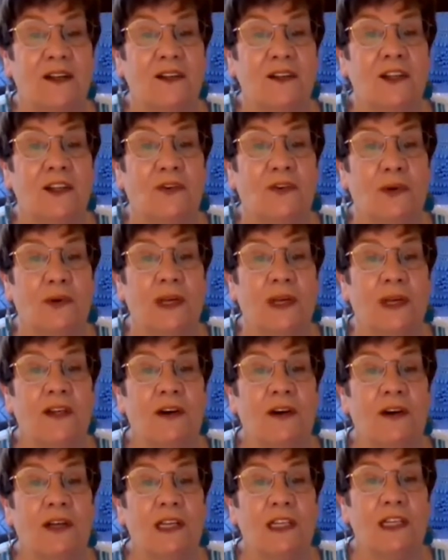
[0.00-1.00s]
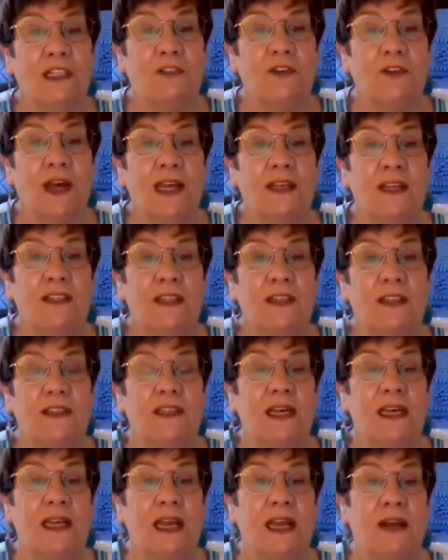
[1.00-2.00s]
The grin on his face
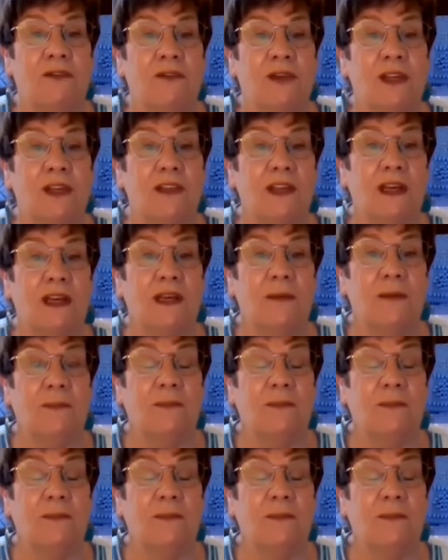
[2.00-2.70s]
said everything.